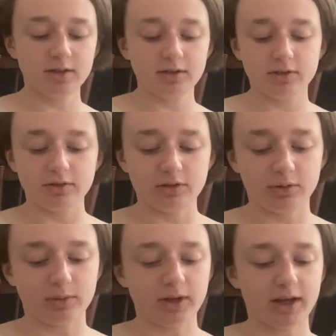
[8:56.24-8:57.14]
So
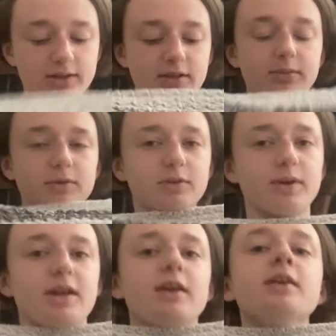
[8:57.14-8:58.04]
what I ended up
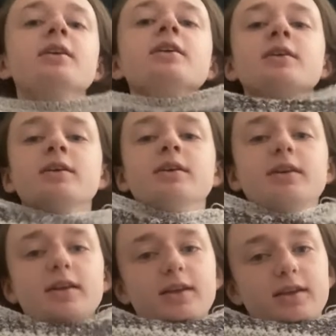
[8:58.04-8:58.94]
doing
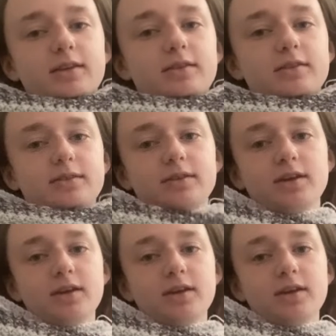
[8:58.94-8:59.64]
is